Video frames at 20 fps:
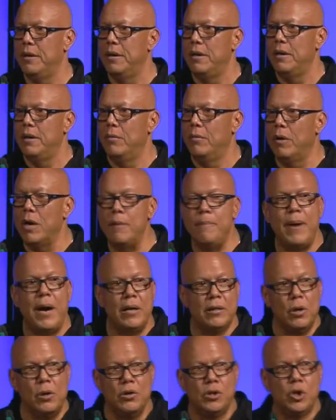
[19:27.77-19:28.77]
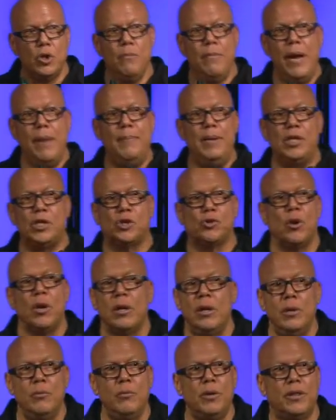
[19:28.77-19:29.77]
What about those who may be
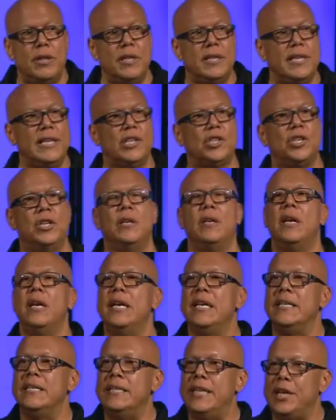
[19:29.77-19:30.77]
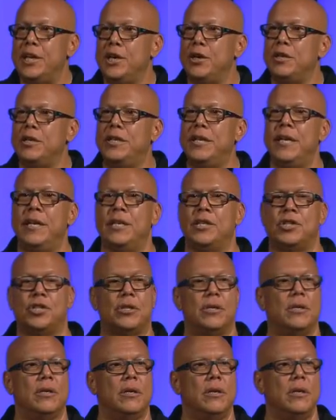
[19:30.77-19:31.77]
struggling with addiction? Dig your ditch.
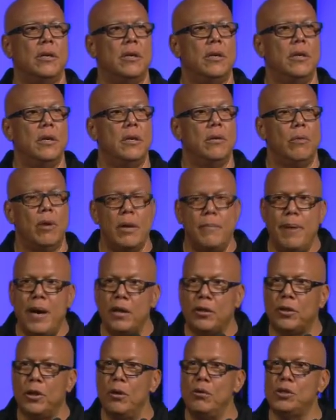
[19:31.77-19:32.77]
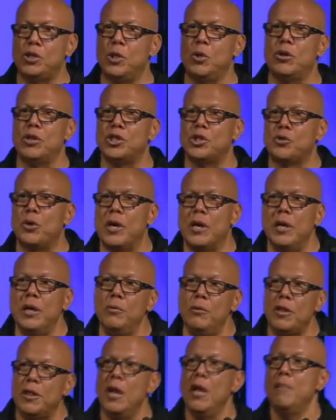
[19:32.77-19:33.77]
What about those who are struggling
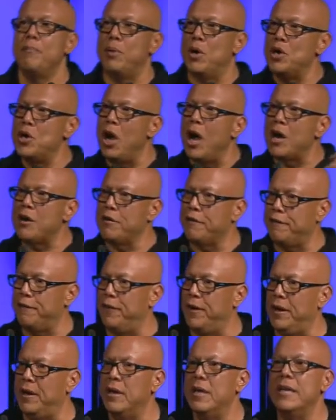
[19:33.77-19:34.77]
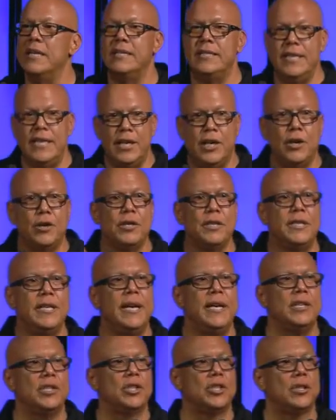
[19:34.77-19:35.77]
with pornography? Dig your
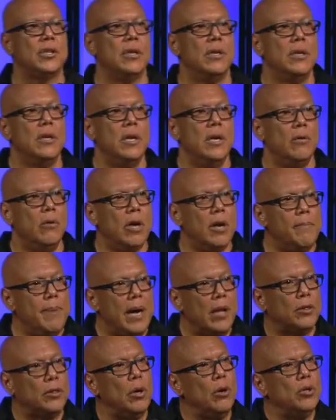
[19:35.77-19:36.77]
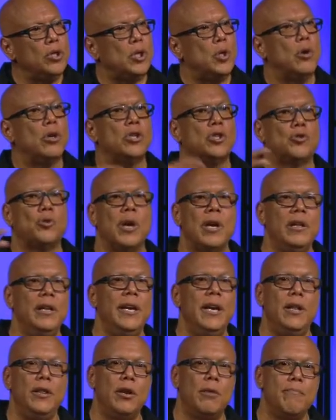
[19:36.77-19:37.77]
ditch. What about those who are struggling
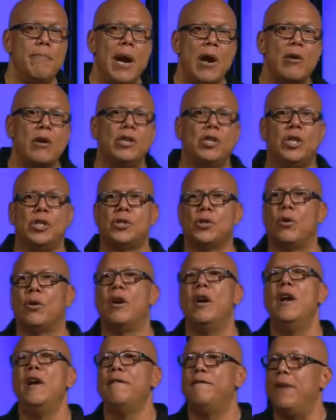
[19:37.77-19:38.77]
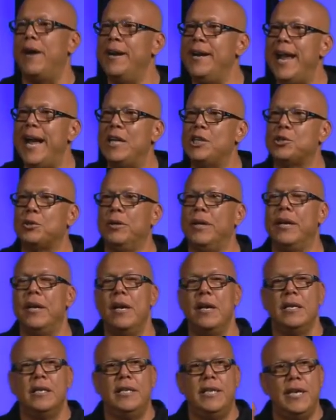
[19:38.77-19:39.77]
in their marriages or financially?
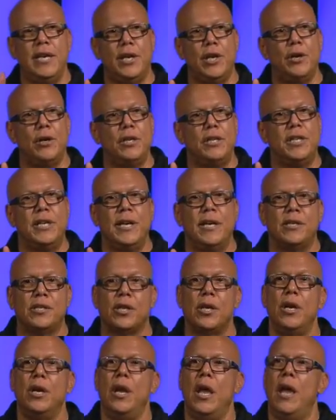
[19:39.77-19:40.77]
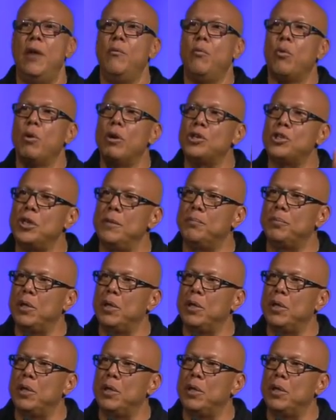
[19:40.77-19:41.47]
Dig your ditch and worship the